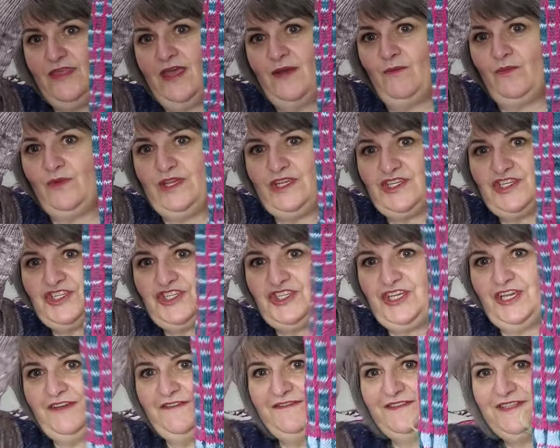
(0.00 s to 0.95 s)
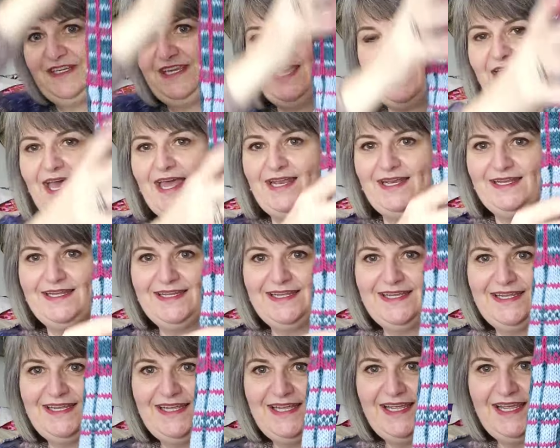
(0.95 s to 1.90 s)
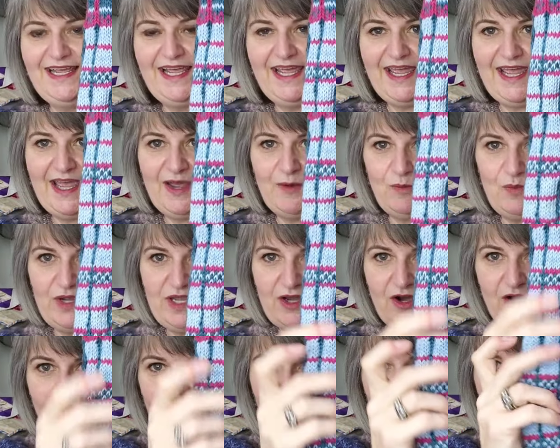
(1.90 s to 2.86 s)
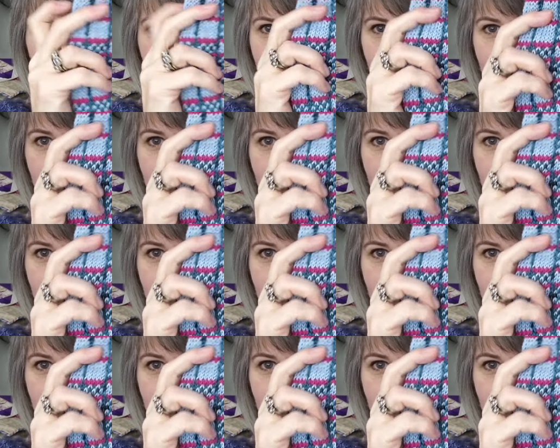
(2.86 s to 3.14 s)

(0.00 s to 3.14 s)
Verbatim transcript: then we shift again and we are the